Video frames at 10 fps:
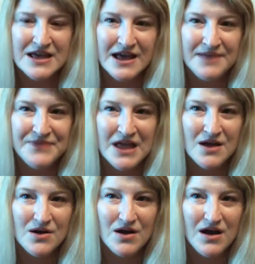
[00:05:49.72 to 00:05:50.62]

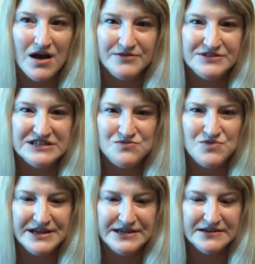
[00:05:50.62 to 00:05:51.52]
I did
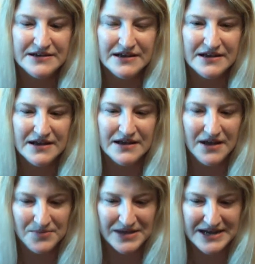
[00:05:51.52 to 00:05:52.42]
read
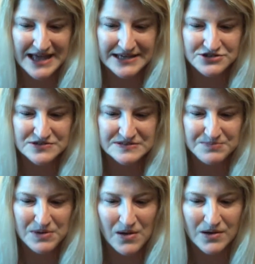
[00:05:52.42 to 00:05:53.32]
an agent's
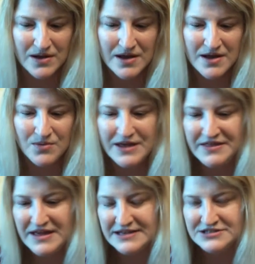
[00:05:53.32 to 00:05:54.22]
blog where
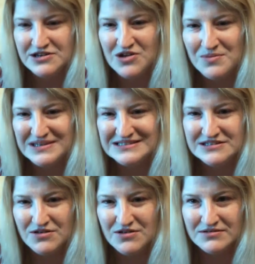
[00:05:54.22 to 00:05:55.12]
the agent
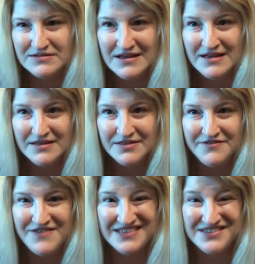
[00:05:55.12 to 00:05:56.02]
commented on the
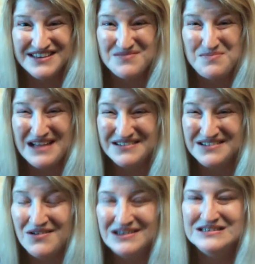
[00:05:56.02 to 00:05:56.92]
fact that about
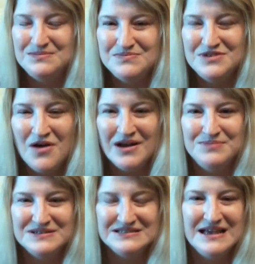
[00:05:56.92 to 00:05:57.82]

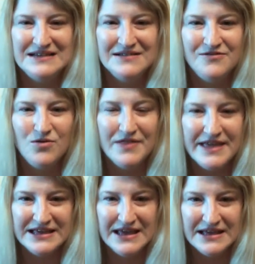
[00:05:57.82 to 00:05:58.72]
99% of what
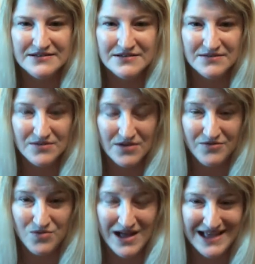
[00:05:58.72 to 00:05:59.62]
they get,
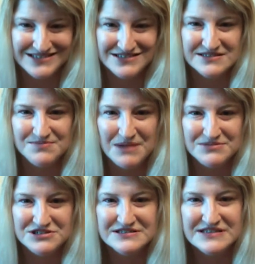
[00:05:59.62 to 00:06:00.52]
of what agents and
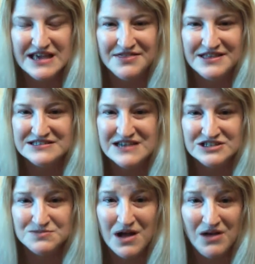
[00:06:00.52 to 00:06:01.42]
publishers get in their
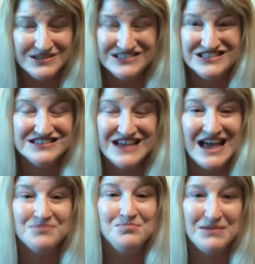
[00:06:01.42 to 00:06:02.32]
slush pile, is just
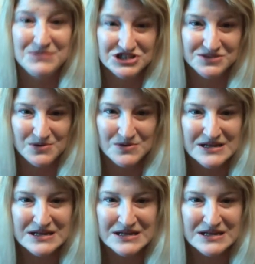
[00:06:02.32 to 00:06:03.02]
unpublishable,